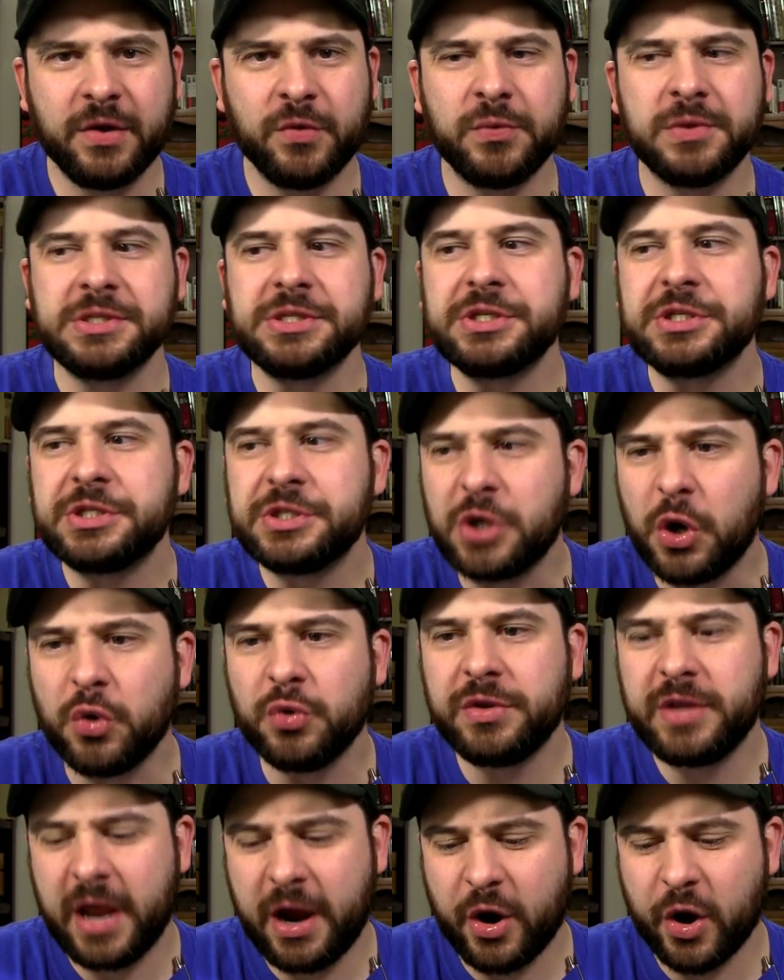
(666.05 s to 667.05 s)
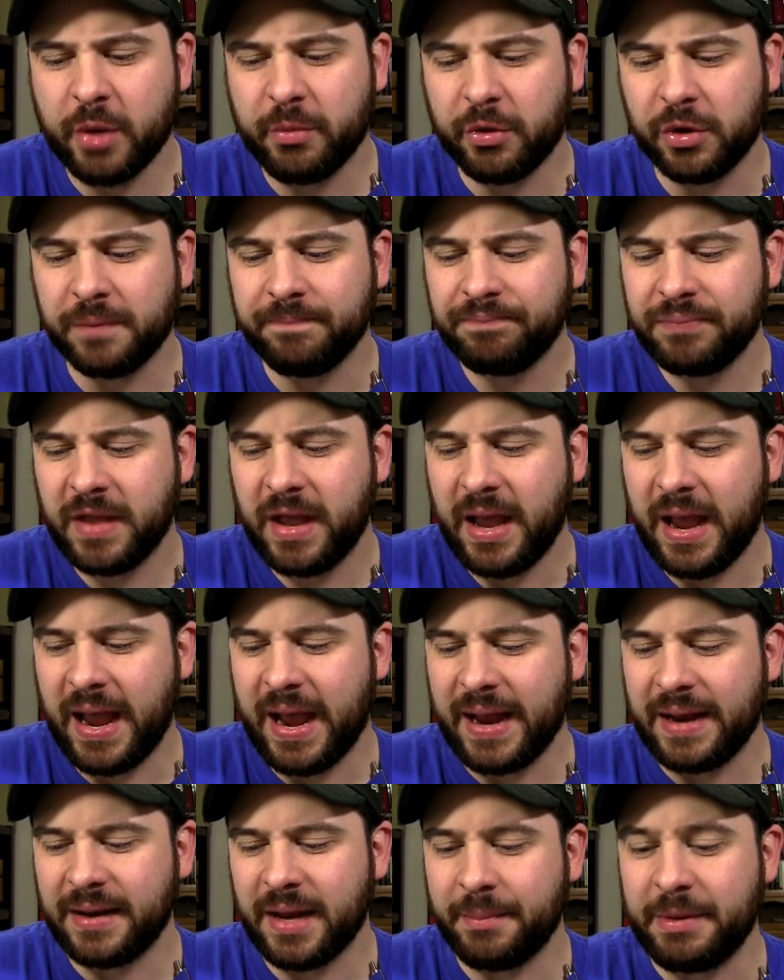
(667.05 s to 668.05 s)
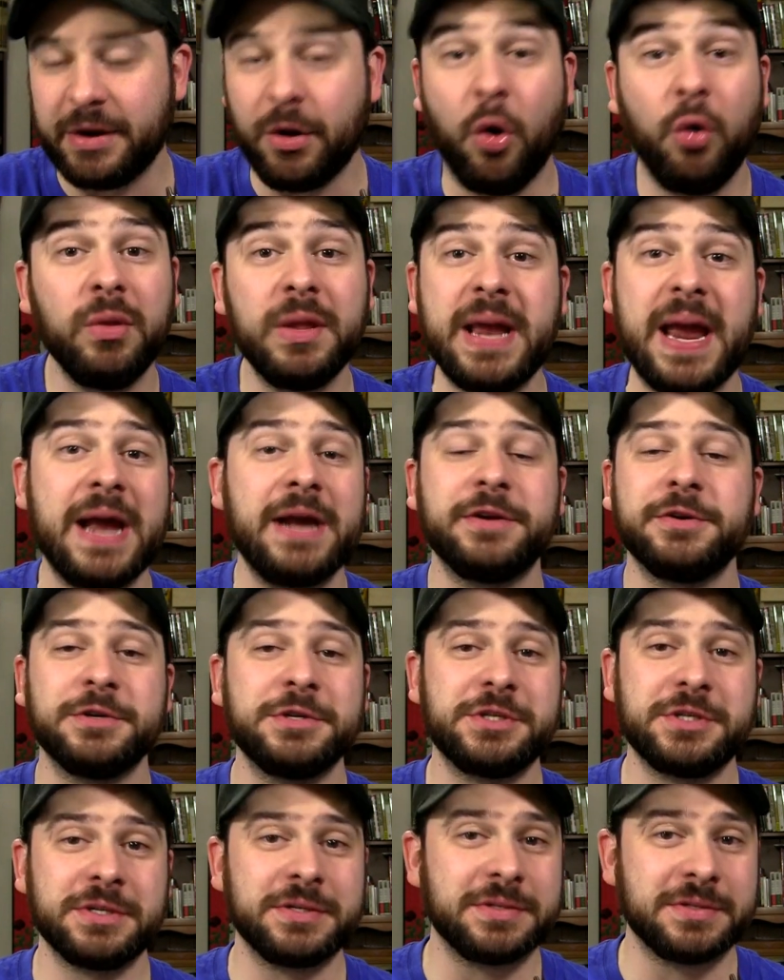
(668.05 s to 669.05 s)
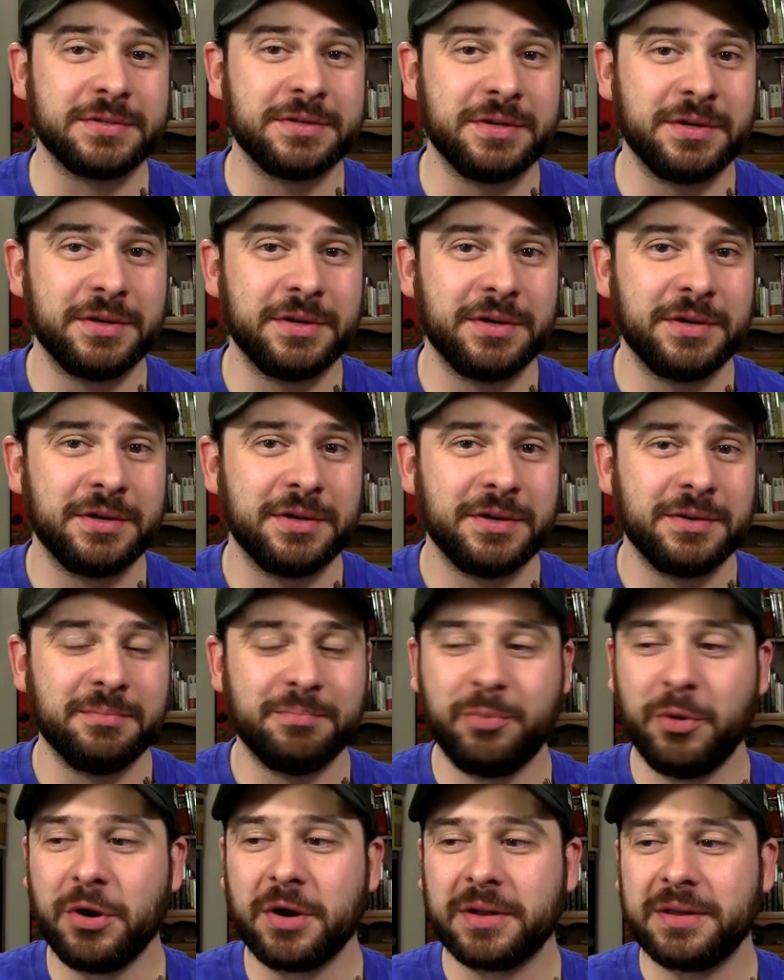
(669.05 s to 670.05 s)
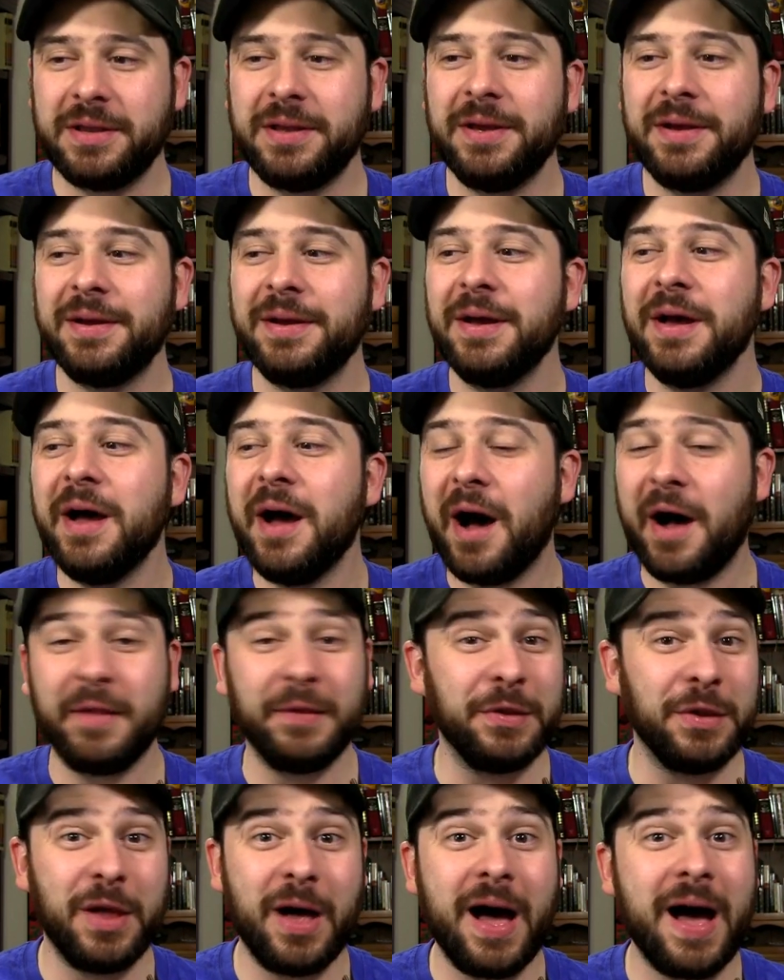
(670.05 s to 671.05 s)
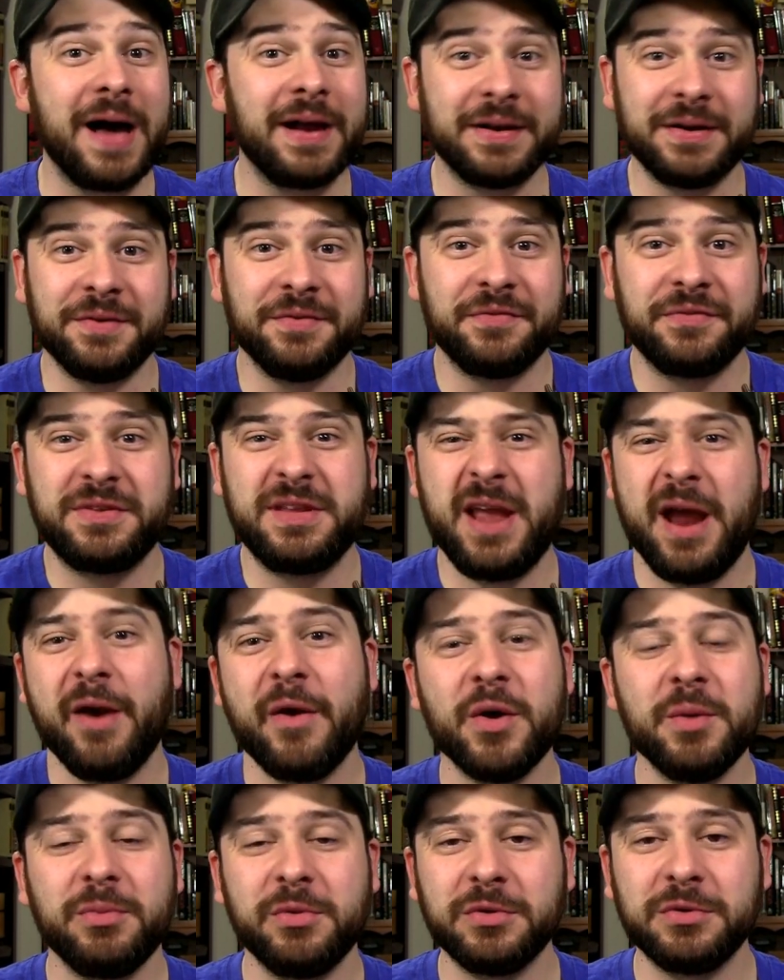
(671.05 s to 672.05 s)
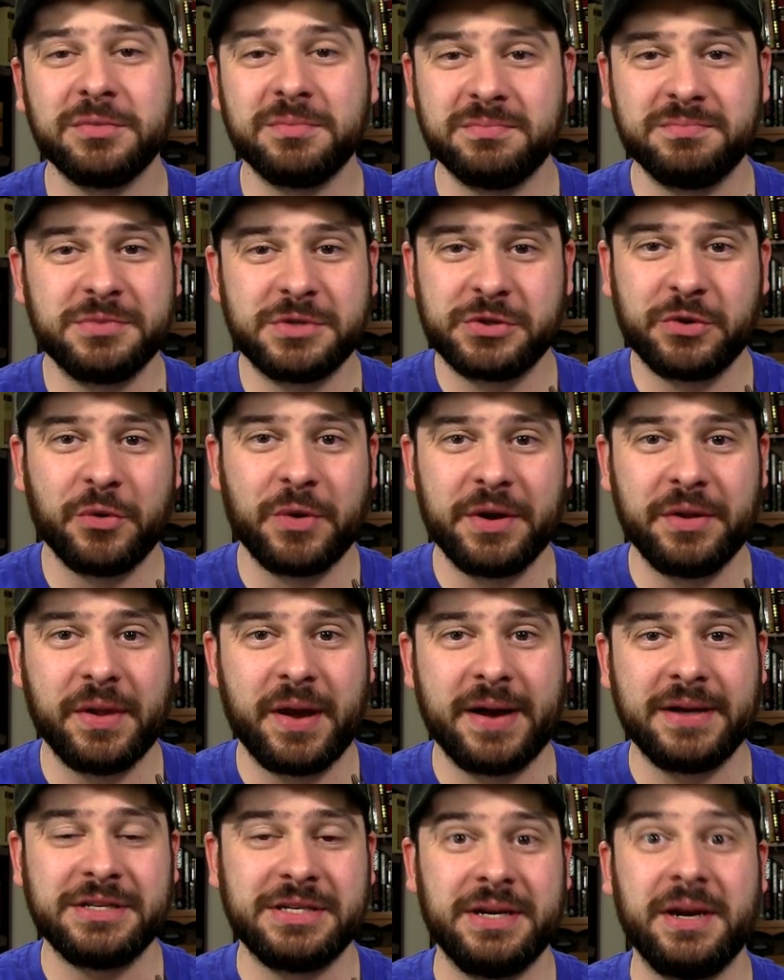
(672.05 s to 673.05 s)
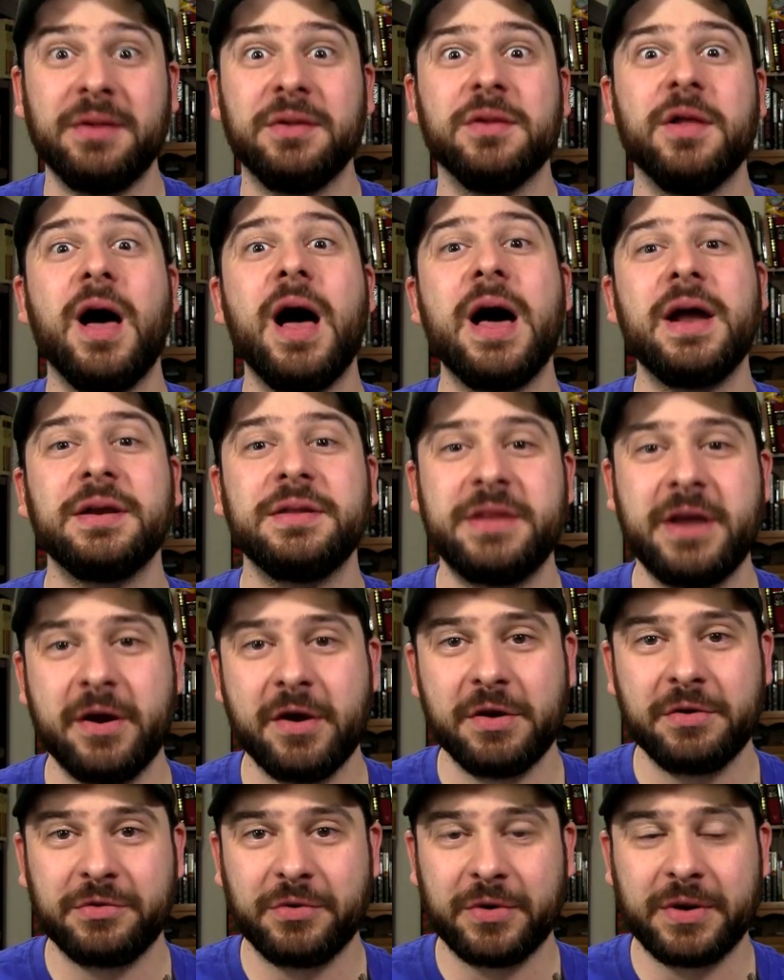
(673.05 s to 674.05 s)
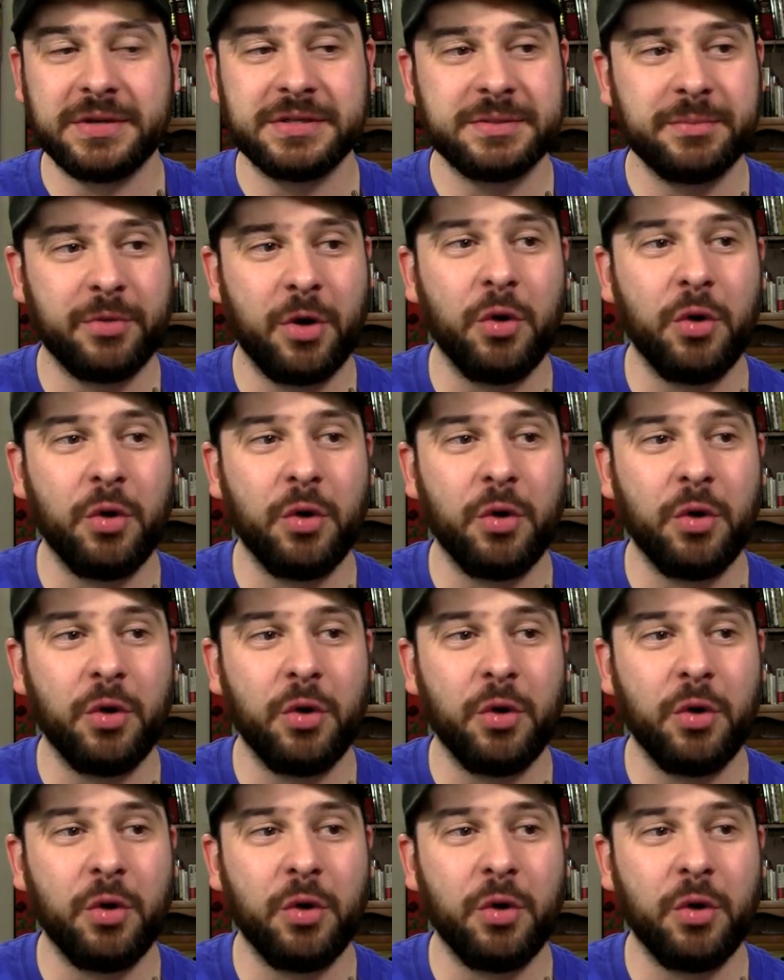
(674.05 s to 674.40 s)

It was so terrible. And I mean, Ole Anderson booked a lot of terrible storylines and a lot of territories.